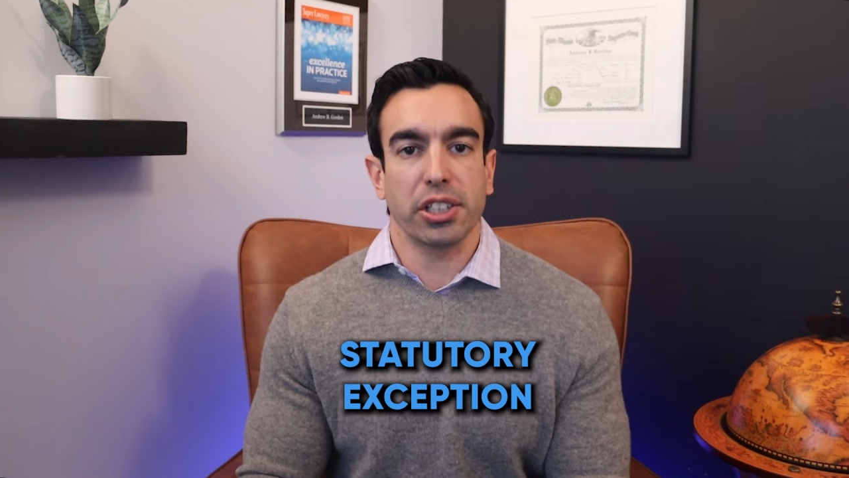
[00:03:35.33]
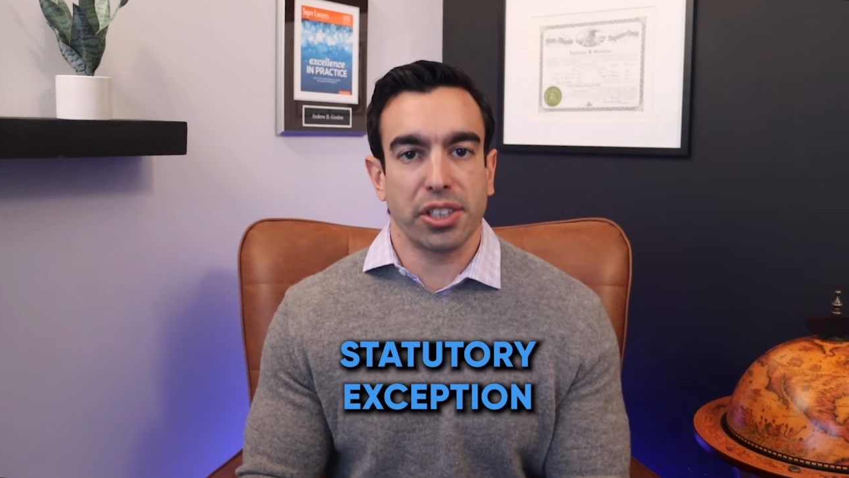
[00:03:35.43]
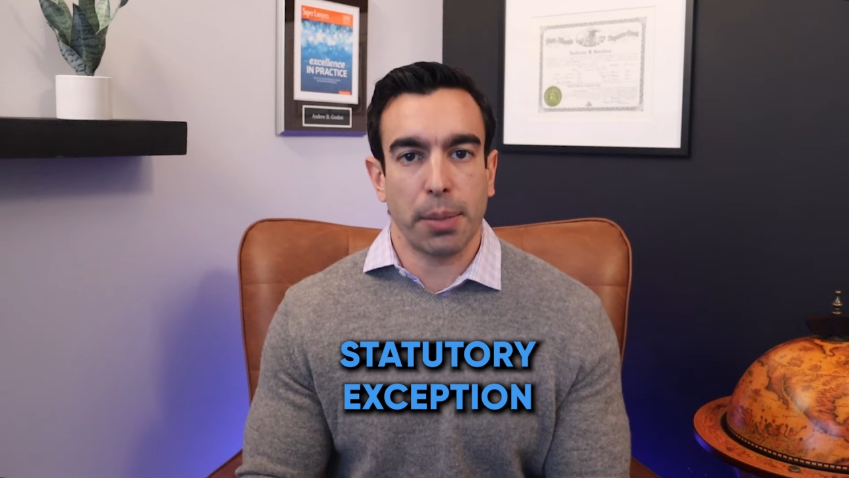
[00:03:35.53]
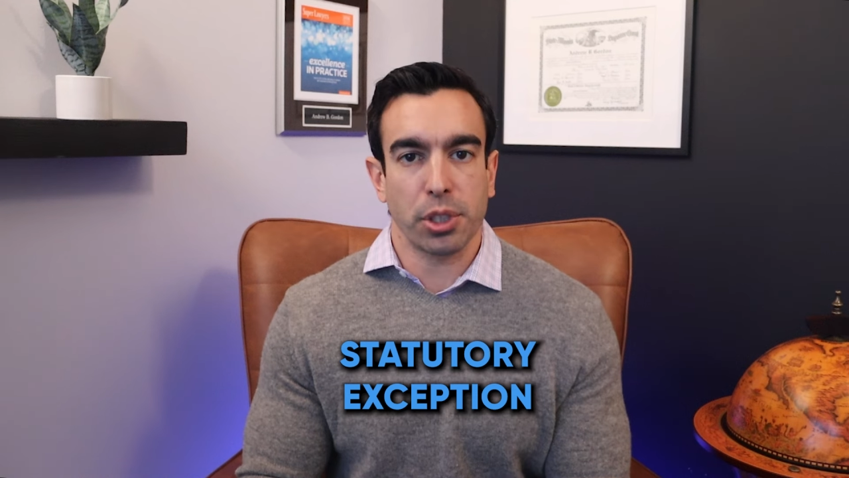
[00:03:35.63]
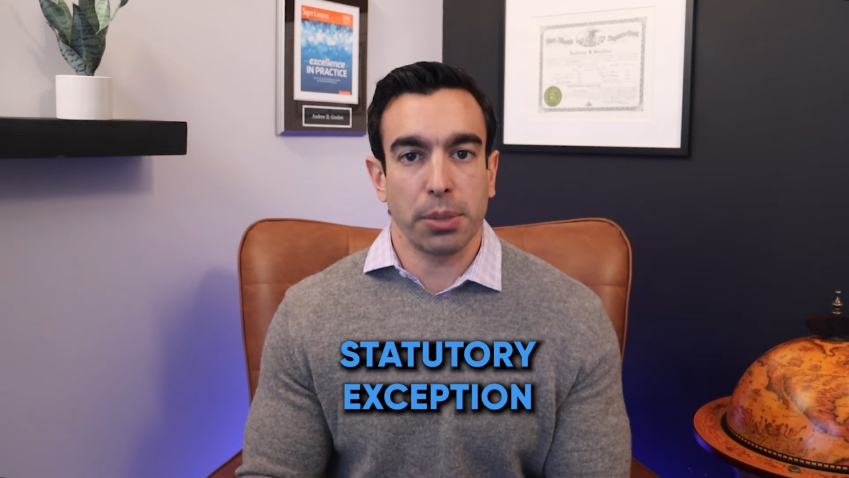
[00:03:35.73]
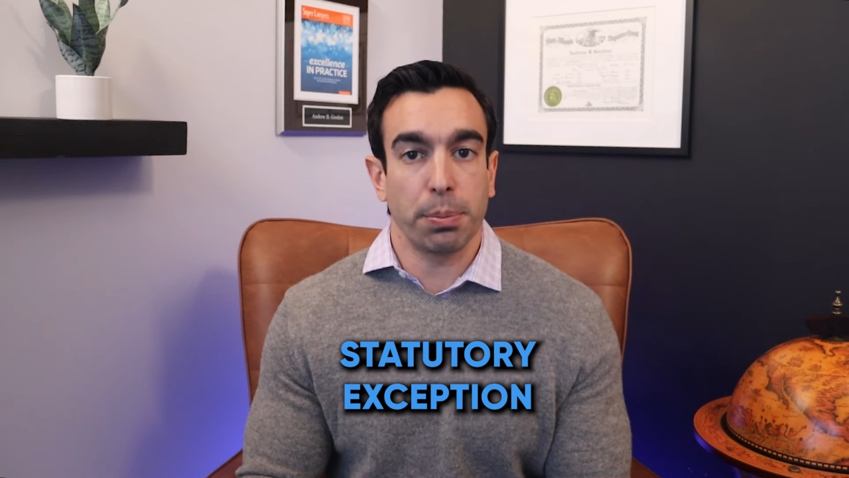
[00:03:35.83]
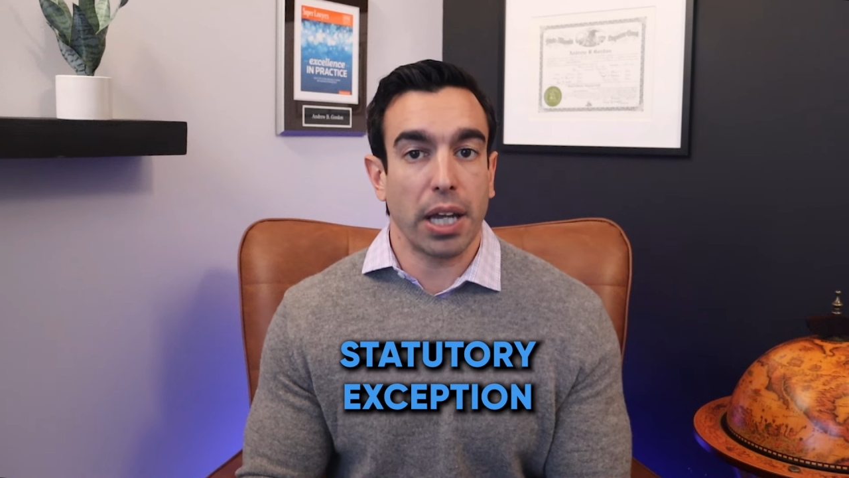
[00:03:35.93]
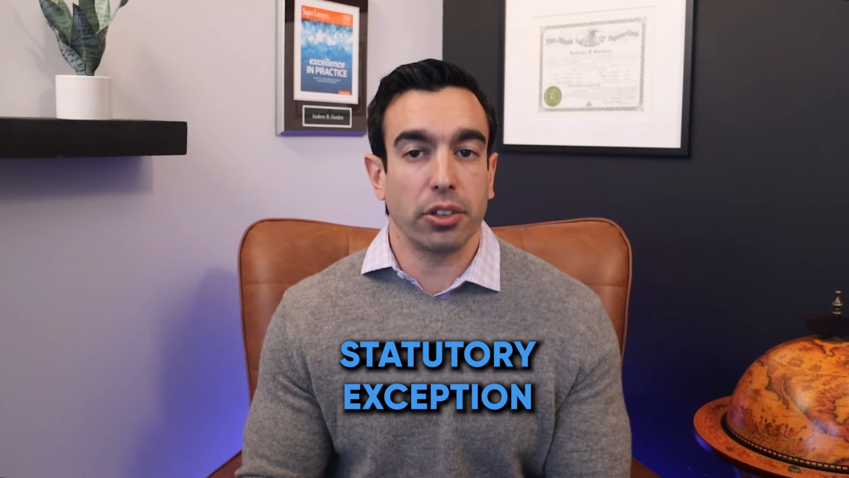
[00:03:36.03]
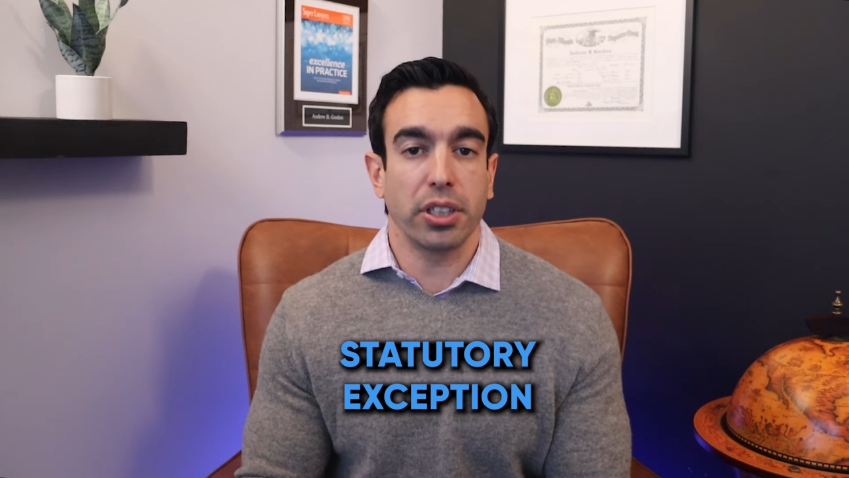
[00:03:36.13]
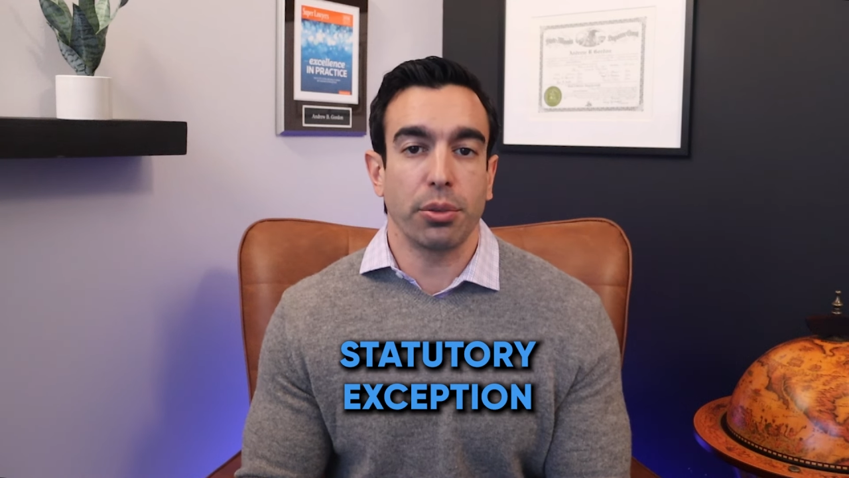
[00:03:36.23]
exception
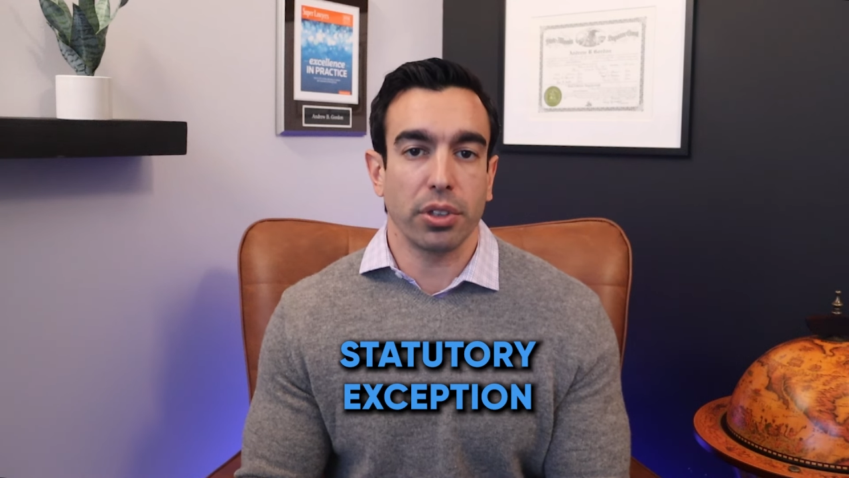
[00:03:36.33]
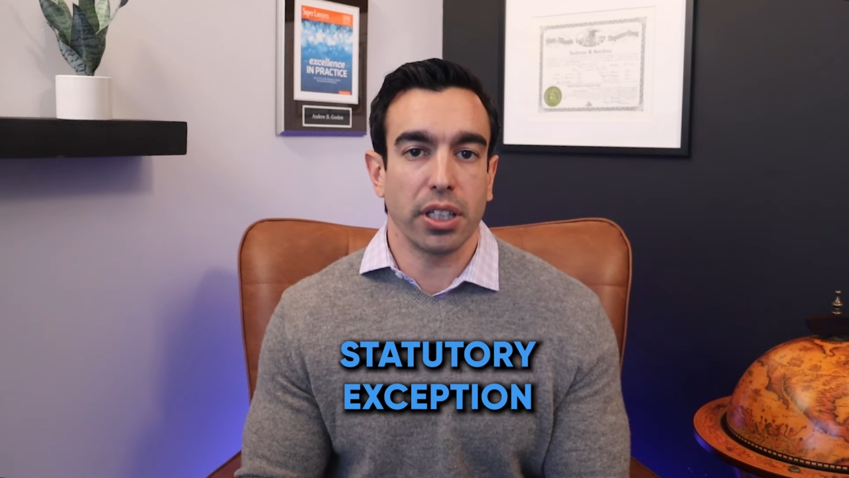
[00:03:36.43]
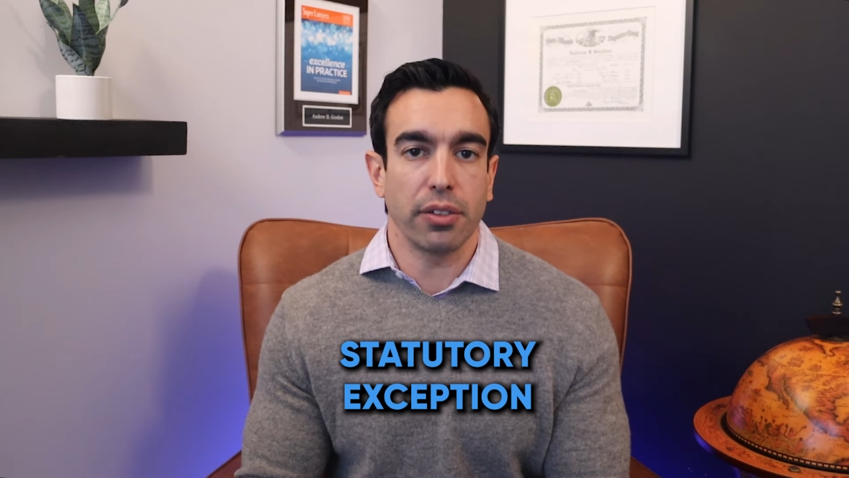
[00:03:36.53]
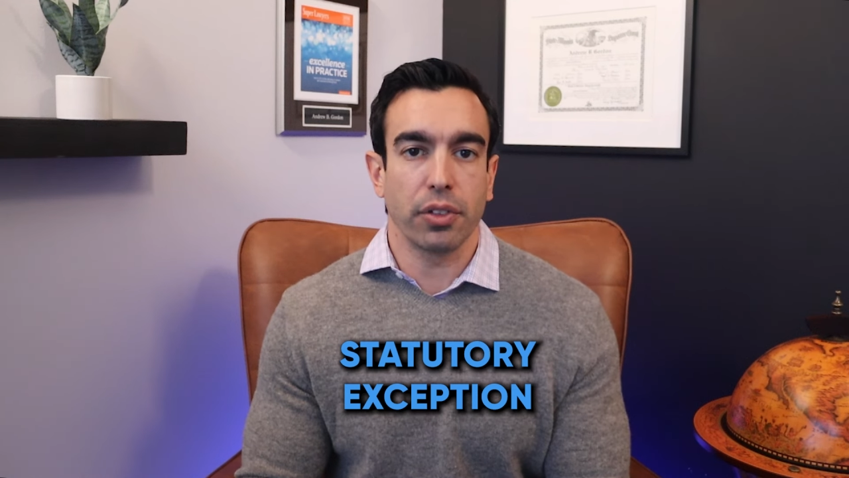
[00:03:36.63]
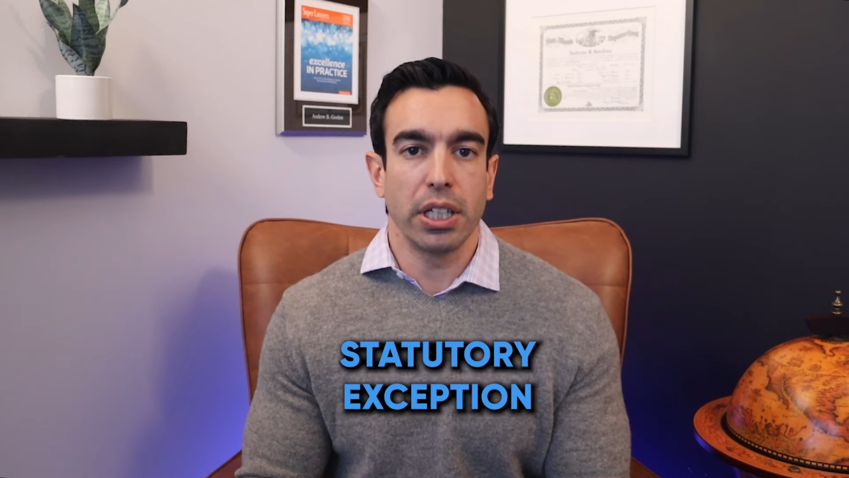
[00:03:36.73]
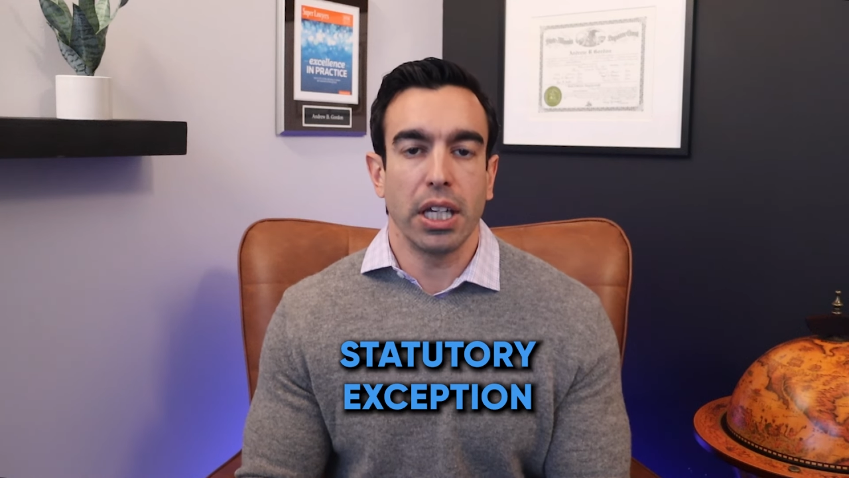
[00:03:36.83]
penalty relief